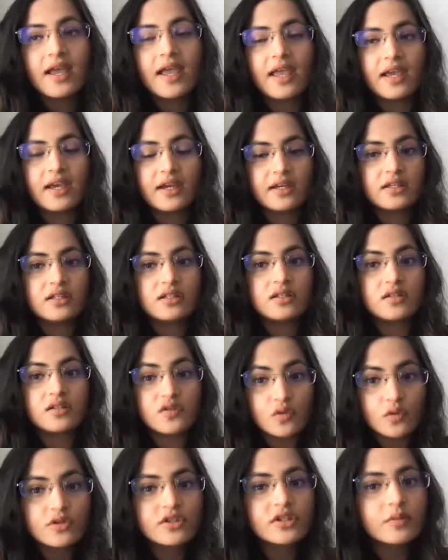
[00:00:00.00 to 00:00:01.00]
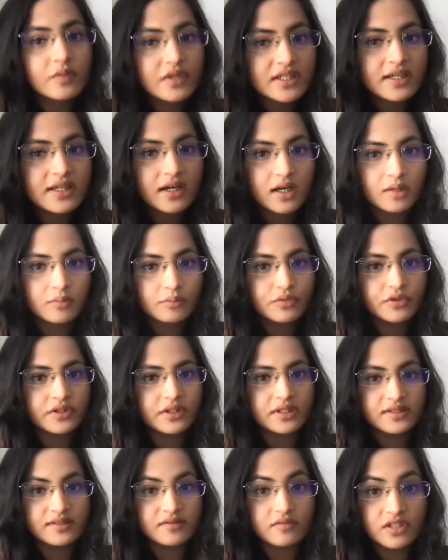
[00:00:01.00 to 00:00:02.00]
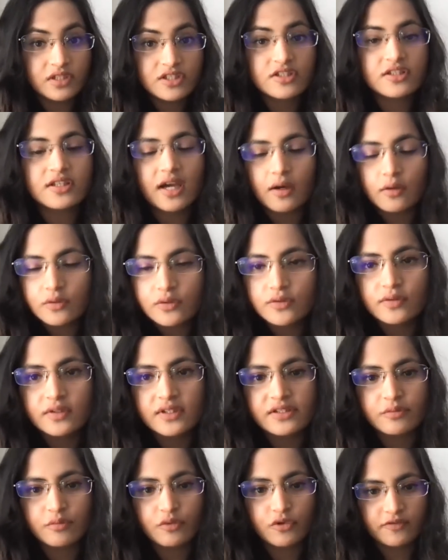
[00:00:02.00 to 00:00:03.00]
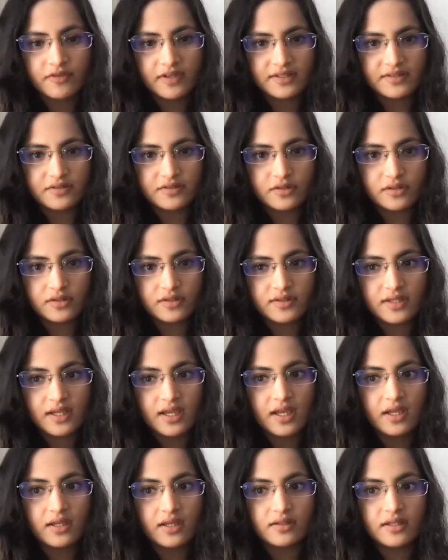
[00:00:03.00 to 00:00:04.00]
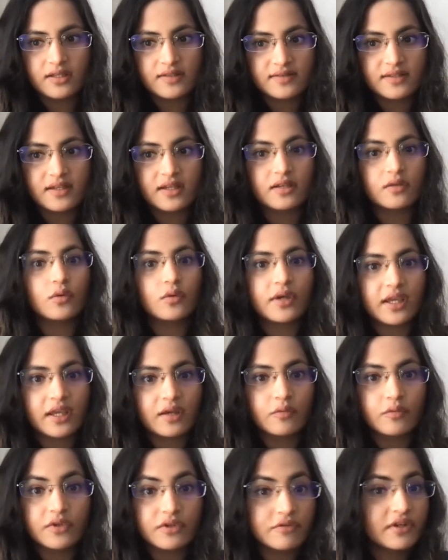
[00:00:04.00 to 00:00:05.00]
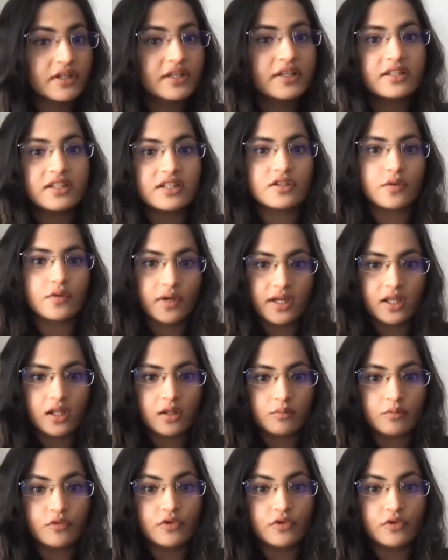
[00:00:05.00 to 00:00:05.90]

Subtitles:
And social media companies reached out to these professors and they said, okay, we really need your help.